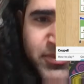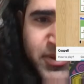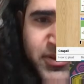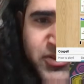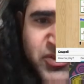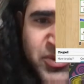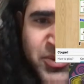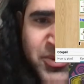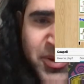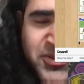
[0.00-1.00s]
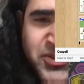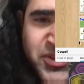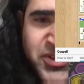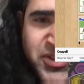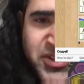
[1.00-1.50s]
So on their
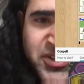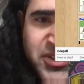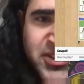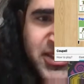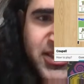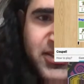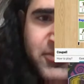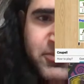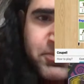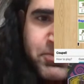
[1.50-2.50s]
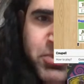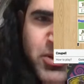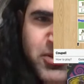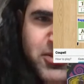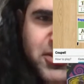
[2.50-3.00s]
turn,
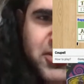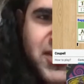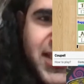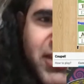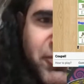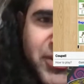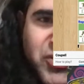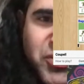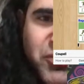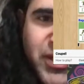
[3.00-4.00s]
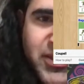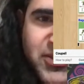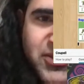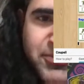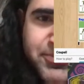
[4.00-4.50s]
they give me 2 things.